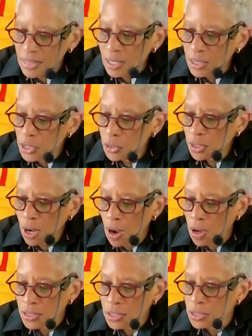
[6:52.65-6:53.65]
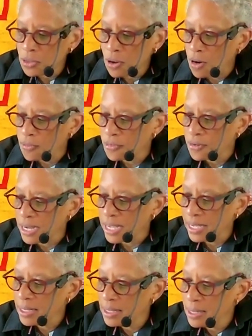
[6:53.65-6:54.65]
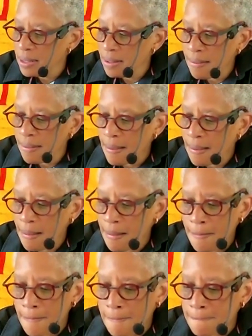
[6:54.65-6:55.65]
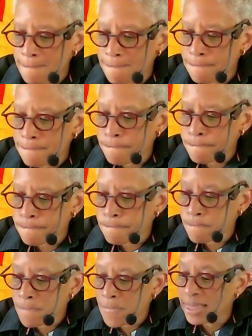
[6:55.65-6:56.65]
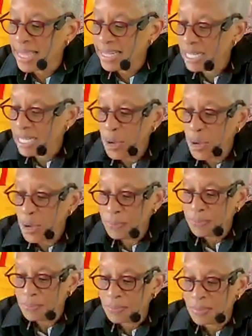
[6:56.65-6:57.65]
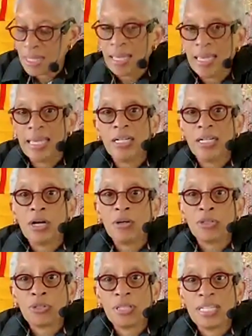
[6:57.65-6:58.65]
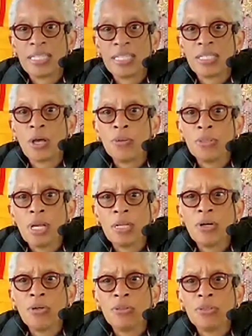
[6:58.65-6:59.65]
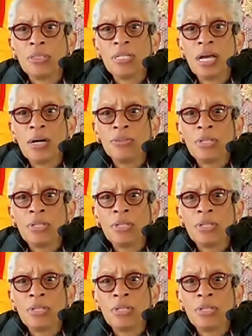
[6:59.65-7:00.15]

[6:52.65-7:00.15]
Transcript: You're also offering um, letting go in a culture that says, hold on, hold on, hold